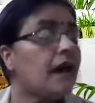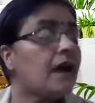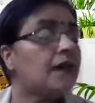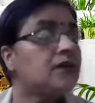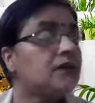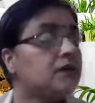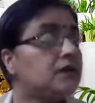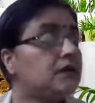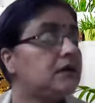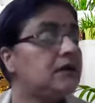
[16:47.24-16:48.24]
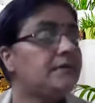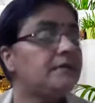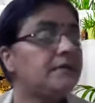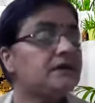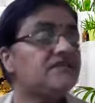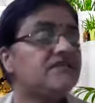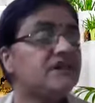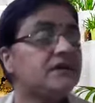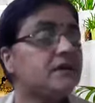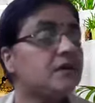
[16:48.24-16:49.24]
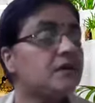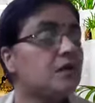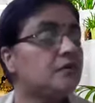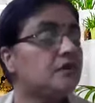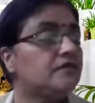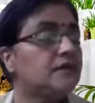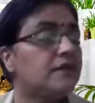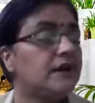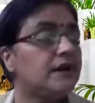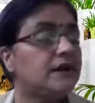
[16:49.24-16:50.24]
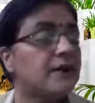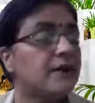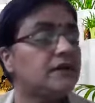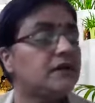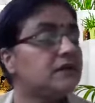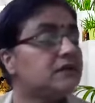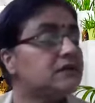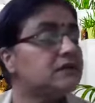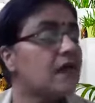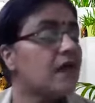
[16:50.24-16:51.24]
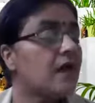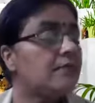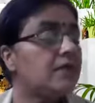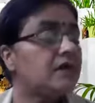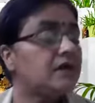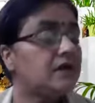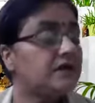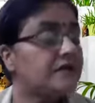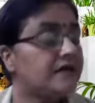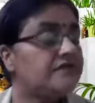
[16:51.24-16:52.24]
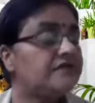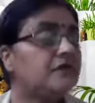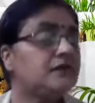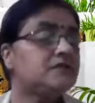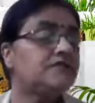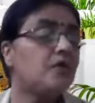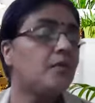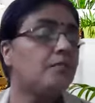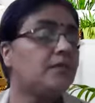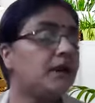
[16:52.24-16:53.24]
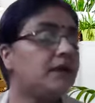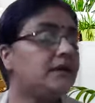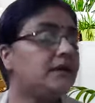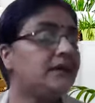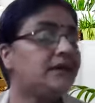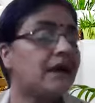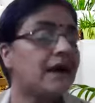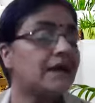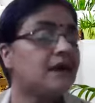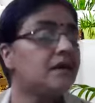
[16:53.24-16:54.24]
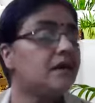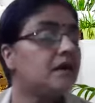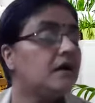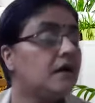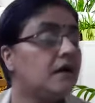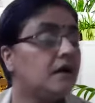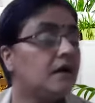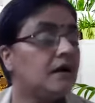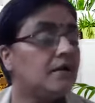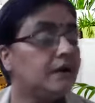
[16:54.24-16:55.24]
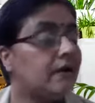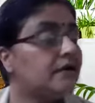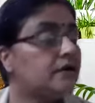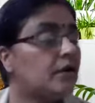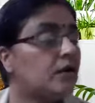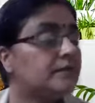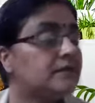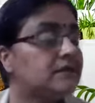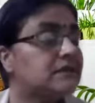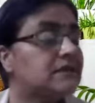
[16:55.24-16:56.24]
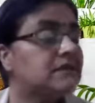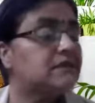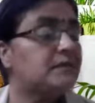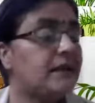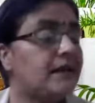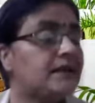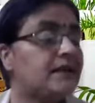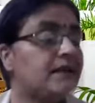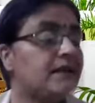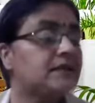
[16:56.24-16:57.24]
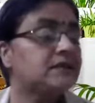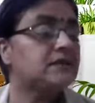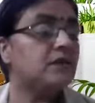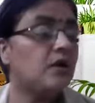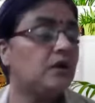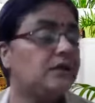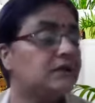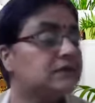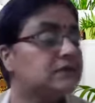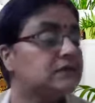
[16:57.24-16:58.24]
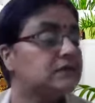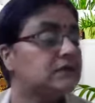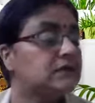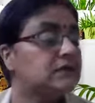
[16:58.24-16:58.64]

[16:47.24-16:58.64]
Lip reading: And the lymph is filtered out of the blood capillaries, but differs from blood in lacking blood corpuscles, platelets, all this.